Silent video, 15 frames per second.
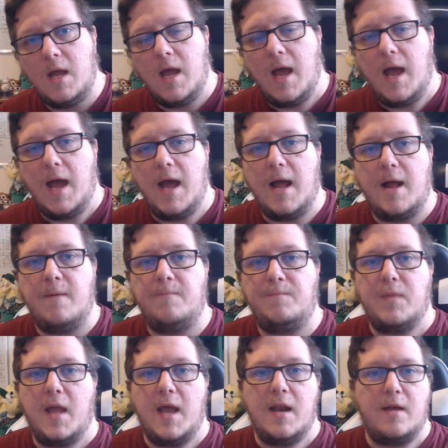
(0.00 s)
um,
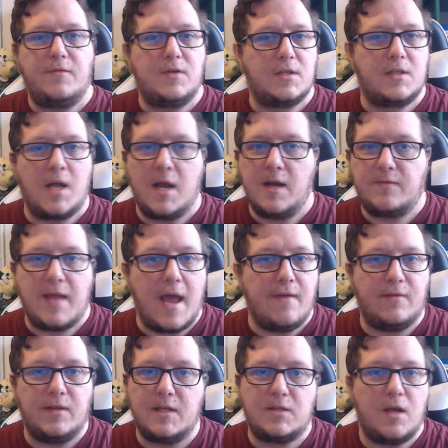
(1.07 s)
and I've just kind of
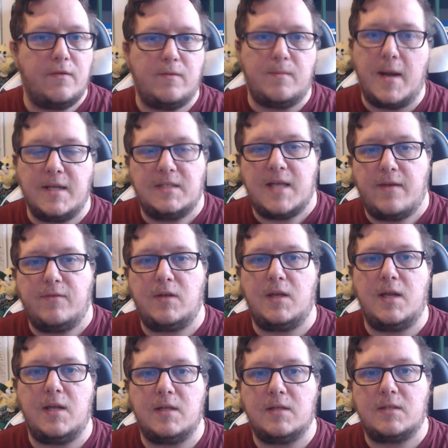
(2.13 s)
gathered this over my seven
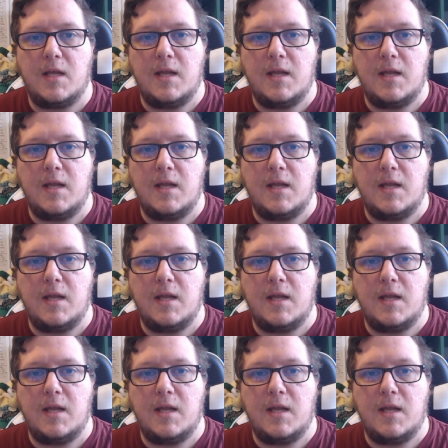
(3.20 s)
years